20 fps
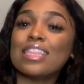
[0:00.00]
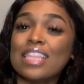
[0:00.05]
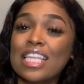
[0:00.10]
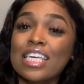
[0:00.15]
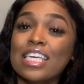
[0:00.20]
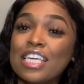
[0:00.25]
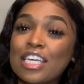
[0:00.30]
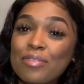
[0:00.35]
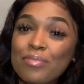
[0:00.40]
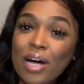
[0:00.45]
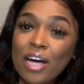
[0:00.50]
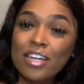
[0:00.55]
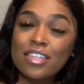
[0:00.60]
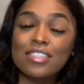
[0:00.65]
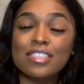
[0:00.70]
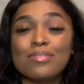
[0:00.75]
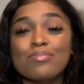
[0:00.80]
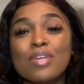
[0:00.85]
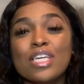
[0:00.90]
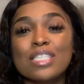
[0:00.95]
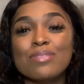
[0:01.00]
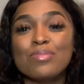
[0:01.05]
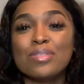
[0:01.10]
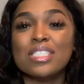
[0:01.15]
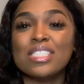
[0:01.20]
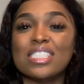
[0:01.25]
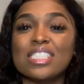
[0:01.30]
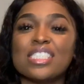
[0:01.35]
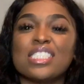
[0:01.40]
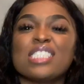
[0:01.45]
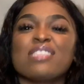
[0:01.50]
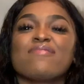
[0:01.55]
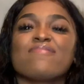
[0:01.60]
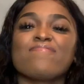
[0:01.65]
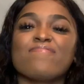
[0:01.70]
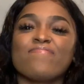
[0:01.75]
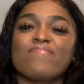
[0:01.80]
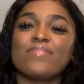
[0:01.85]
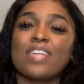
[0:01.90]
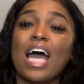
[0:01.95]
thinking about it just makes me like
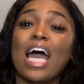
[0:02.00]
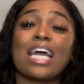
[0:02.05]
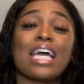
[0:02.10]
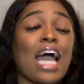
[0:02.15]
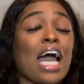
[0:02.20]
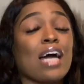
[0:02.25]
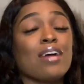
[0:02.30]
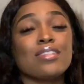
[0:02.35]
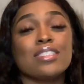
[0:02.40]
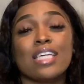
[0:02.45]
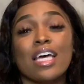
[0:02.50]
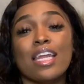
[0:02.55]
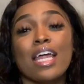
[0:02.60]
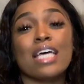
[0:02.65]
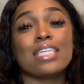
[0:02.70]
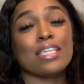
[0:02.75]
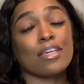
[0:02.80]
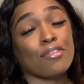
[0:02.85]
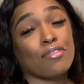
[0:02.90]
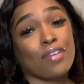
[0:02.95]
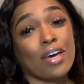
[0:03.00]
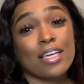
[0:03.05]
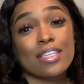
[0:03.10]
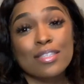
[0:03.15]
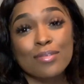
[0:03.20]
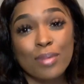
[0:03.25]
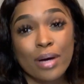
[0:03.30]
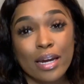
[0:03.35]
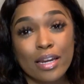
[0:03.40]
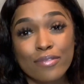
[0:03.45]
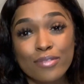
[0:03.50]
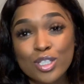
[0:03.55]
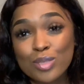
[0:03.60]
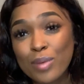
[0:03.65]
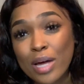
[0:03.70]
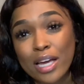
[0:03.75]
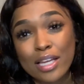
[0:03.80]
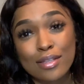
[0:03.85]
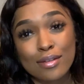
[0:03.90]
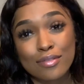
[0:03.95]
I would dead ass like fight somebody for
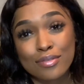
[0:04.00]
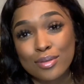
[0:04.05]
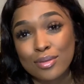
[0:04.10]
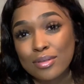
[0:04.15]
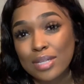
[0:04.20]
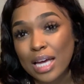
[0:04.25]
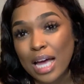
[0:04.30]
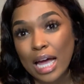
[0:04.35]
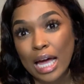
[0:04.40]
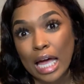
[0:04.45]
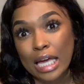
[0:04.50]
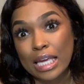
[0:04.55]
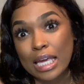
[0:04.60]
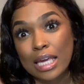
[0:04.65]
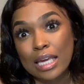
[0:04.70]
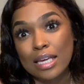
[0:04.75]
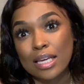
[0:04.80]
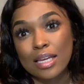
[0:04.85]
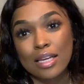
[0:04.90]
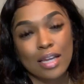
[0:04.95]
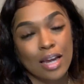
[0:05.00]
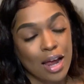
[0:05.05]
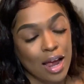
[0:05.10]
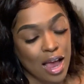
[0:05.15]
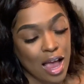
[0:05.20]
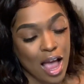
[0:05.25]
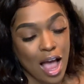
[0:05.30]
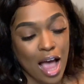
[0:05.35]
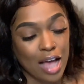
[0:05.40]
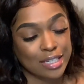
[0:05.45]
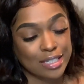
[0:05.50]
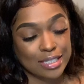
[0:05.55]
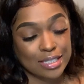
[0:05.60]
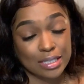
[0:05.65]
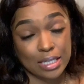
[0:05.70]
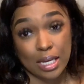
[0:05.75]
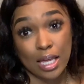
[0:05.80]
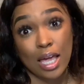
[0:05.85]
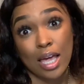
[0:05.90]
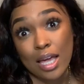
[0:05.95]
smacking their food. Like I can't. I
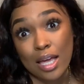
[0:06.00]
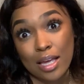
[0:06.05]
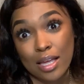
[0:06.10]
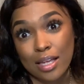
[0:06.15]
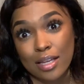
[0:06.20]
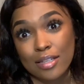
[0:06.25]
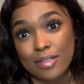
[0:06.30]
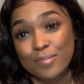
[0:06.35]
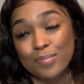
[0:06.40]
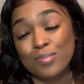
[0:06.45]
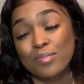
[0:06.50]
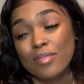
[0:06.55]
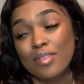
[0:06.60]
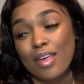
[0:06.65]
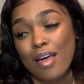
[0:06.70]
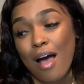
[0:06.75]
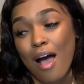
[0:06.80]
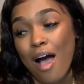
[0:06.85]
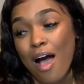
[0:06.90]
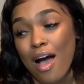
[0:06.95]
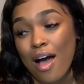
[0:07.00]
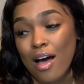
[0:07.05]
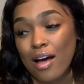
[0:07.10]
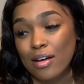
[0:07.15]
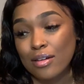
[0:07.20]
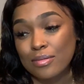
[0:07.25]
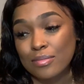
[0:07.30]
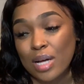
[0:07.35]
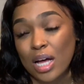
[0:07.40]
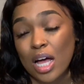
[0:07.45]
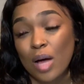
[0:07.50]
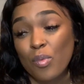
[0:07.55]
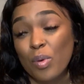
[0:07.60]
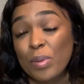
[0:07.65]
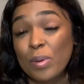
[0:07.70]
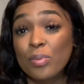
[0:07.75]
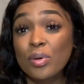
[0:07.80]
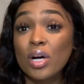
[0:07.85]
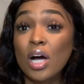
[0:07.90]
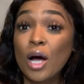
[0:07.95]
can't. When
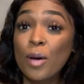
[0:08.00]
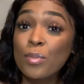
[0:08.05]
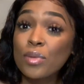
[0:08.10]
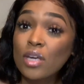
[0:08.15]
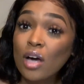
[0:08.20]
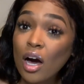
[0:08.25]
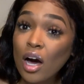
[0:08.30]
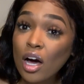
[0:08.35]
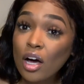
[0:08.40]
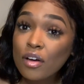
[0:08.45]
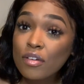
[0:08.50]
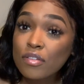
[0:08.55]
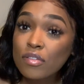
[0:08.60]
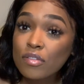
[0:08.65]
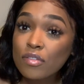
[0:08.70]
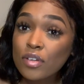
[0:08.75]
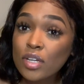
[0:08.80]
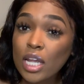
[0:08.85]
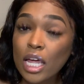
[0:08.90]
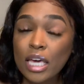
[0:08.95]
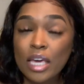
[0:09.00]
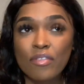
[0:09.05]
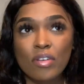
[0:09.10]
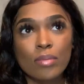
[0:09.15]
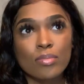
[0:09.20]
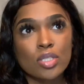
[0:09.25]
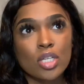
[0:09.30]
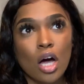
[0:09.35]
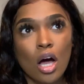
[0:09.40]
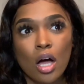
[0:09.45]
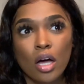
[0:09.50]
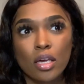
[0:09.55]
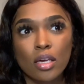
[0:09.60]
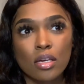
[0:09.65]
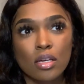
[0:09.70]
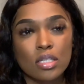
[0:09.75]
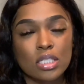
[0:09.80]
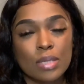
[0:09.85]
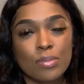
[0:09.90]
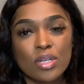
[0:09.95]
people cut me off, like if I'm
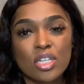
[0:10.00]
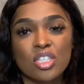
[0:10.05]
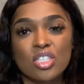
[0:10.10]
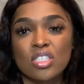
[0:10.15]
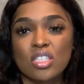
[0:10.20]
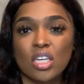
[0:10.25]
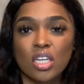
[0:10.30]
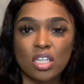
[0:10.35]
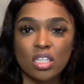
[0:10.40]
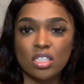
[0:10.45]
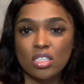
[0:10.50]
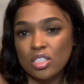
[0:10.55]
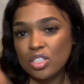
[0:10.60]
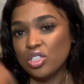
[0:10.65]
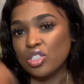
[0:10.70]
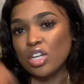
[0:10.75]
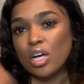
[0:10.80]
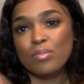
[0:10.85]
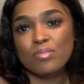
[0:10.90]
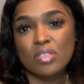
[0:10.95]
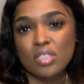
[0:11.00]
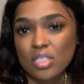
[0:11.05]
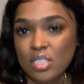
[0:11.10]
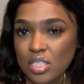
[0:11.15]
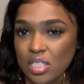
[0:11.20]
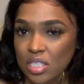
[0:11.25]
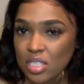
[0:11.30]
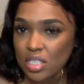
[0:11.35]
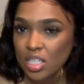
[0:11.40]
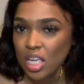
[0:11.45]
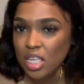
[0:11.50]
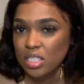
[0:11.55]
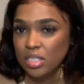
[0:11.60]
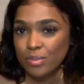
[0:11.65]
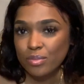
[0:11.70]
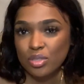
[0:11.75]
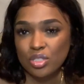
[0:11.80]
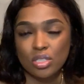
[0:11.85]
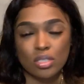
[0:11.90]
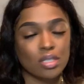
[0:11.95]
talking and somebody just like jumps to just say
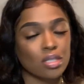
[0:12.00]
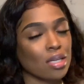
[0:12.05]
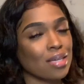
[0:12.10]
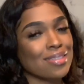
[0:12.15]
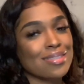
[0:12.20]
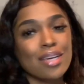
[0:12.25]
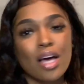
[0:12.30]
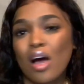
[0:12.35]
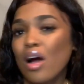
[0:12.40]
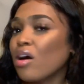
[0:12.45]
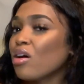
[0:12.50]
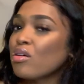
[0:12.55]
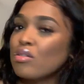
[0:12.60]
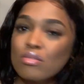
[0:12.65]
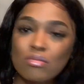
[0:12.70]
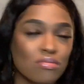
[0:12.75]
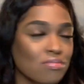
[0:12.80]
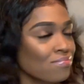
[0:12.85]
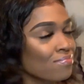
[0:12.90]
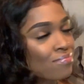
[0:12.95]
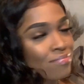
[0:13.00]
some shit, like no,